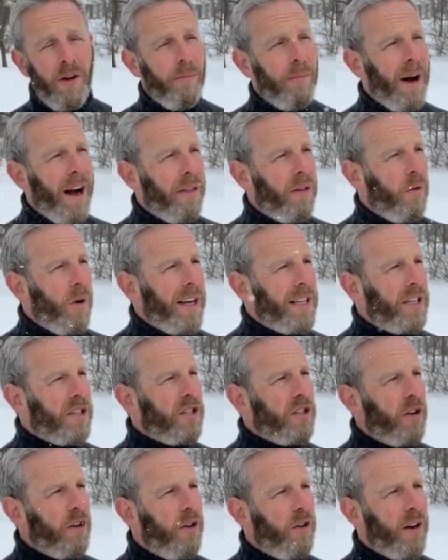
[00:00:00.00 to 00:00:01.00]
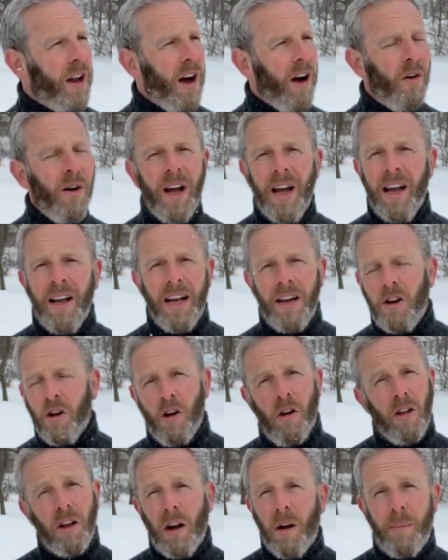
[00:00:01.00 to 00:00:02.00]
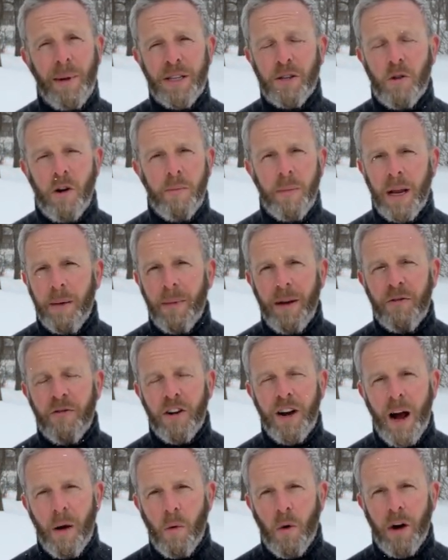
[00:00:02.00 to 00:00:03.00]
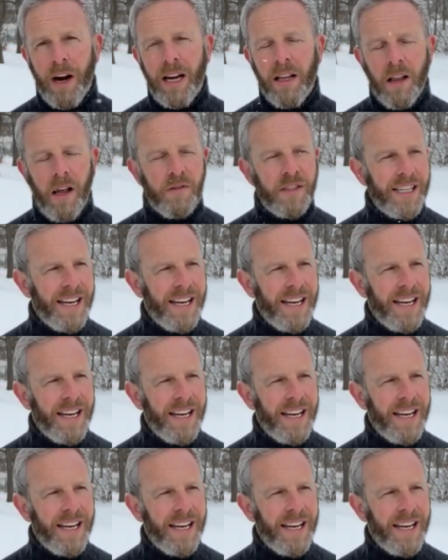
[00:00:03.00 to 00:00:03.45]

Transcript: And by the way, just so you know, and you're all going to be screaming at me for not wearing gloves